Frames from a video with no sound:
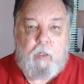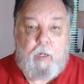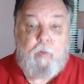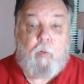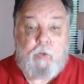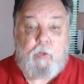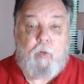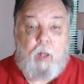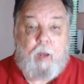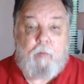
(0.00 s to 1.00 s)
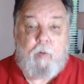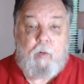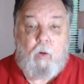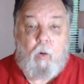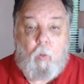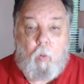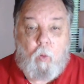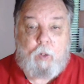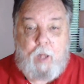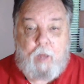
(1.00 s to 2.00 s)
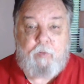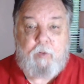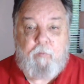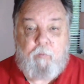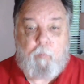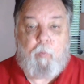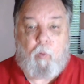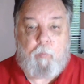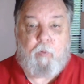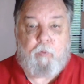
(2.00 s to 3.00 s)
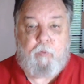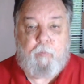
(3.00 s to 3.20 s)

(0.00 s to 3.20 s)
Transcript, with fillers: in the Christian life, organizing for purpose.